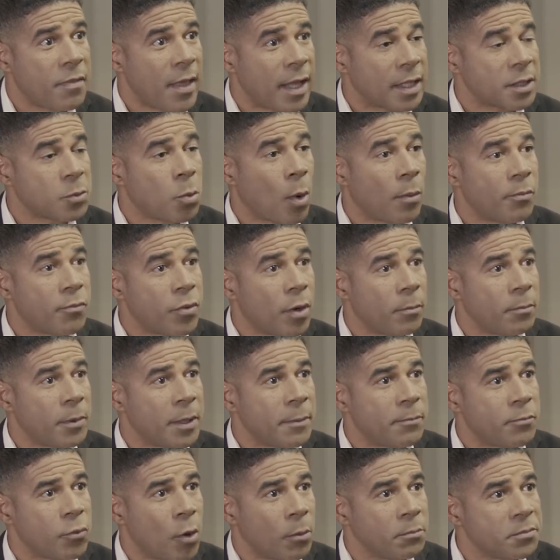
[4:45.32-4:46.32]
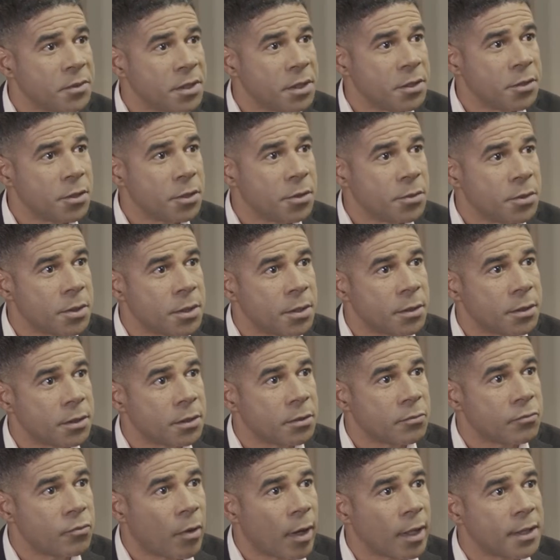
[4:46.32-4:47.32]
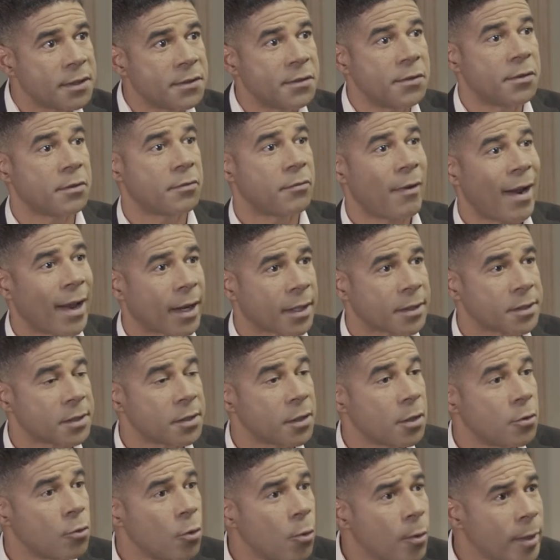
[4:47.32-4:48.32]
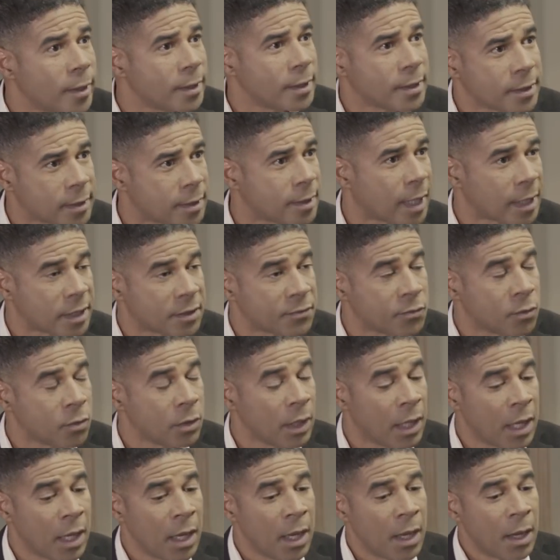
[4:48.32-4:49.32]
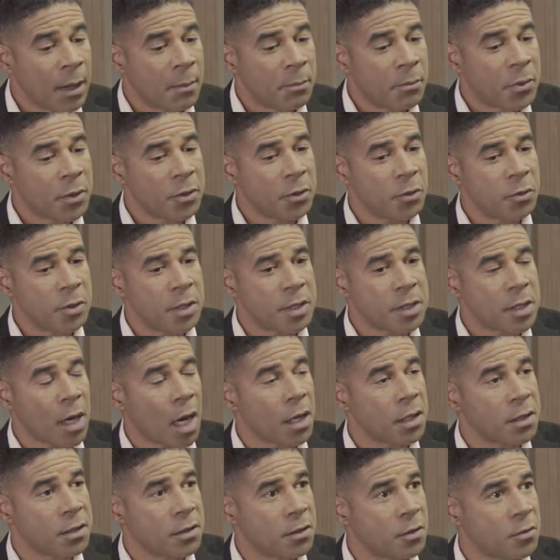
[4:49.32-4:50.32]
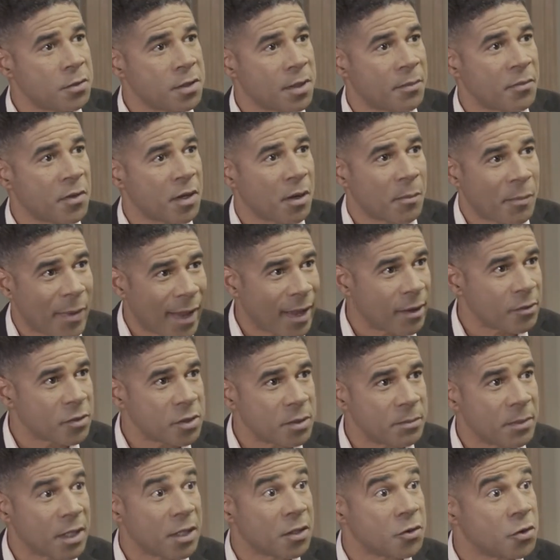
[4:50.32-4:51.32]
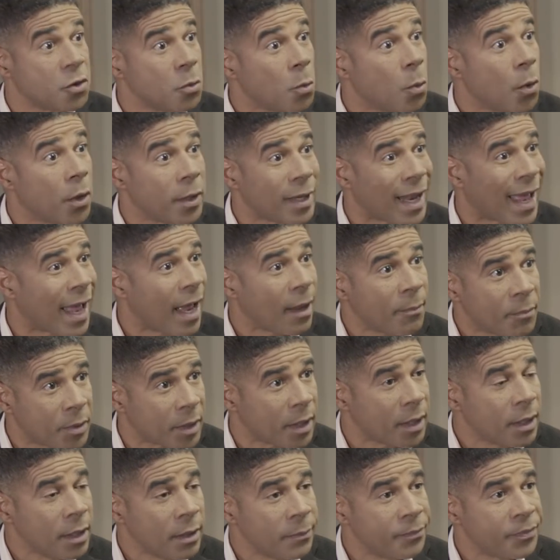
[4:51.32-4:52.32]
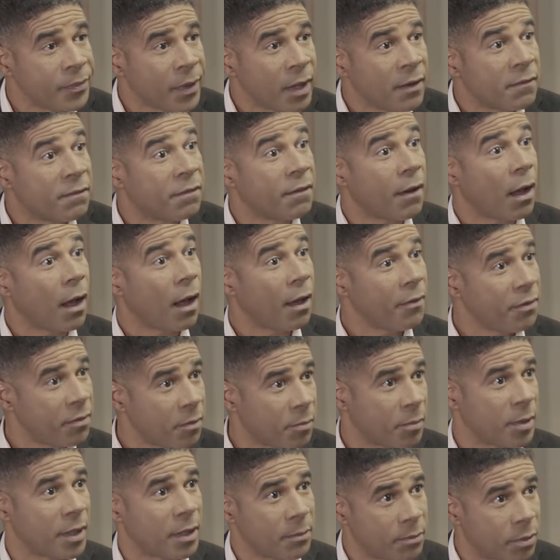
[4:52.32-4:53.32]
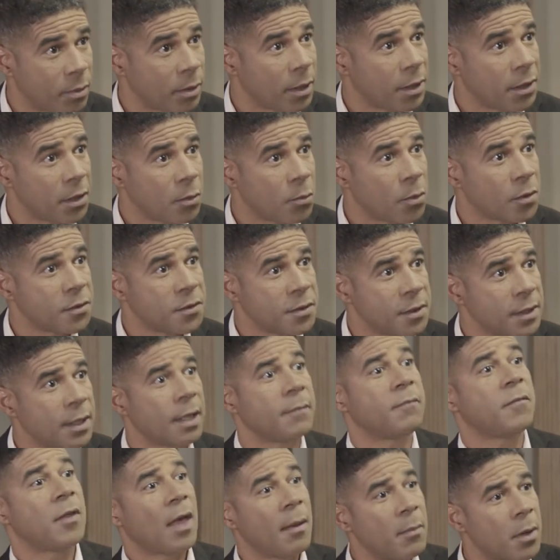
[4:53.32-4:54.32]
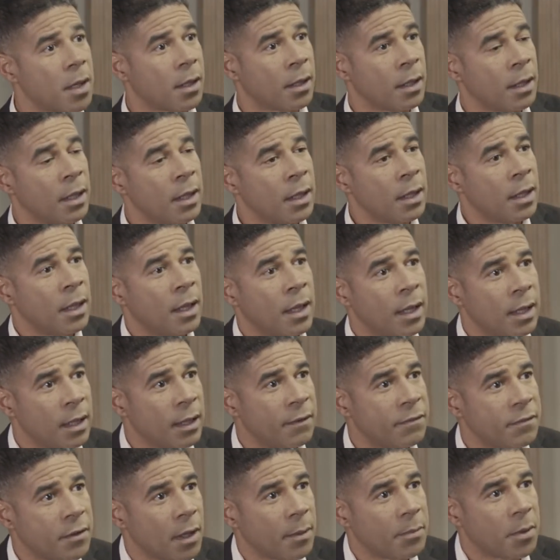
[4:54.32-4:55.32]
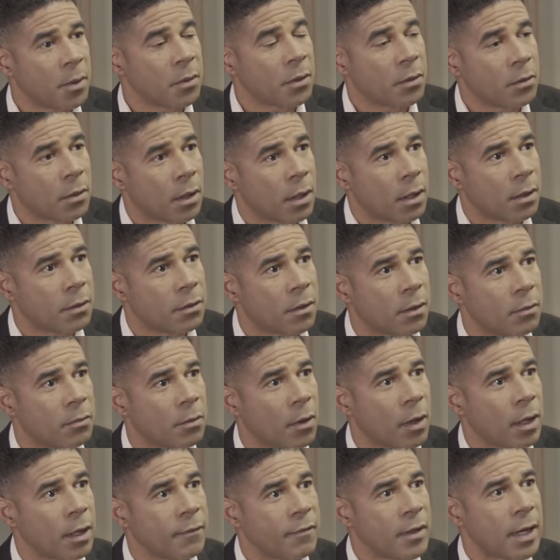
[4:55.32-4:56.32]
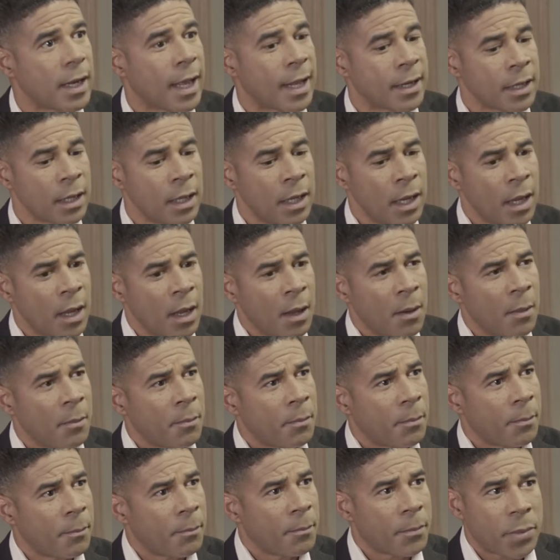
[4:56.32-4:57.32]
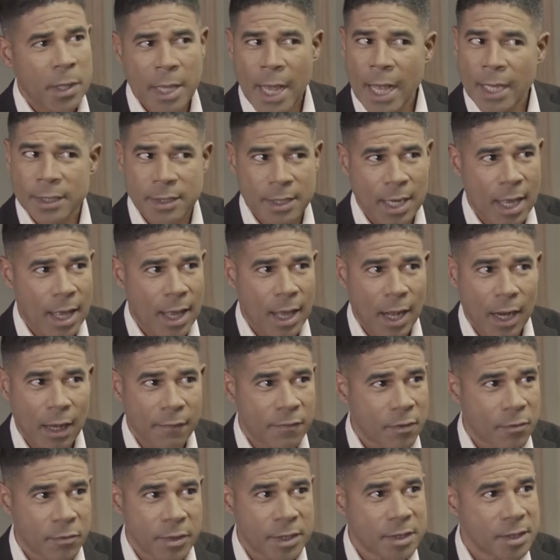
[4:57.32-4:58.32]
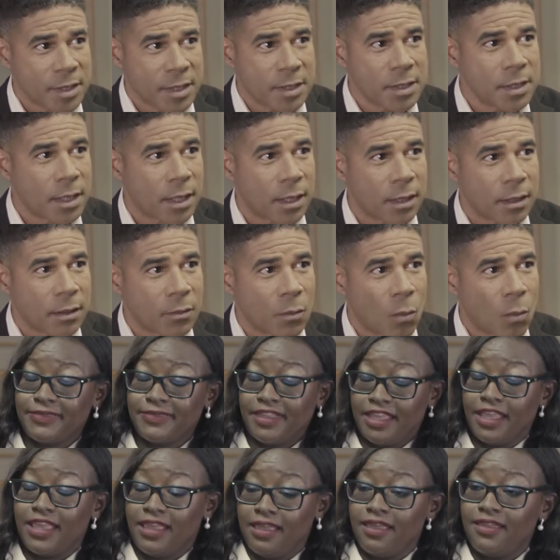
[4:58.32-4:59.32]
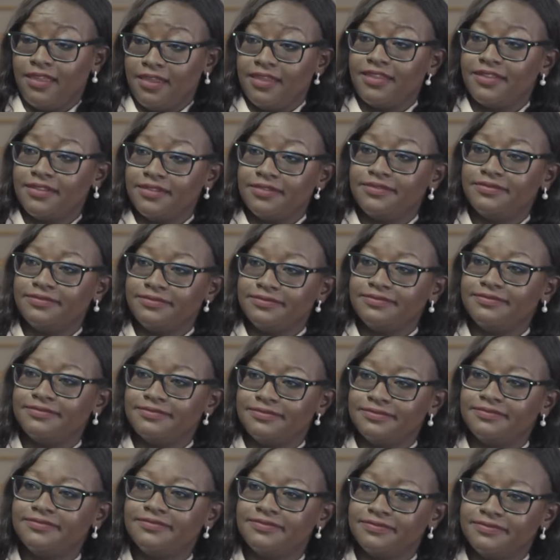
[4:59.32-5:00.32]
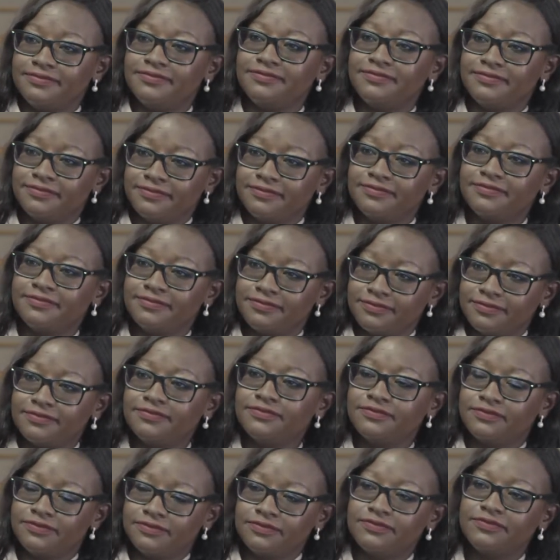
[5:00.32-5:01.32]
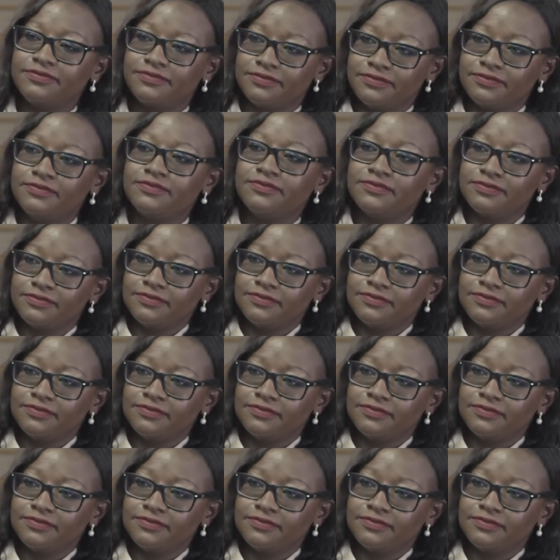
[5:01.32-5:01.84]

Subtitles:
that's what probably prompted you to rise through the ranks. So you're already successful, but you decided to do something about it because you weren't happy for other people and you wanted to give them a lift up on the rung of the ladder. But that's a hell of a risk, isn't it? Why give up the huge success you were enjoying